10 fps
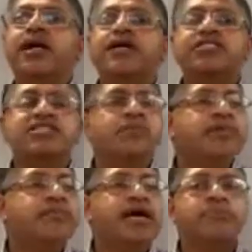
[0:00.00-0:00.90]
some of
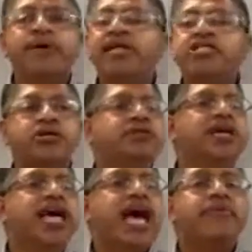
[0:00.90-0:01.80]
them, many Jews
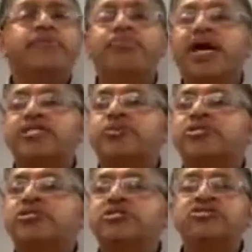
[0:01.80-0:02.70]
have been blessed with
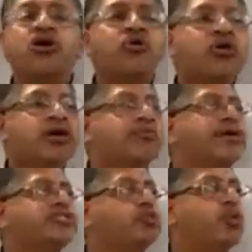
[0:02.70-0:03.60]
so
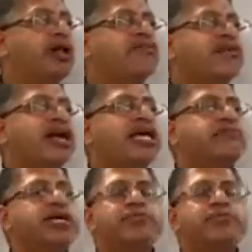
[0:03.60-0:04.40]
much wealth and have become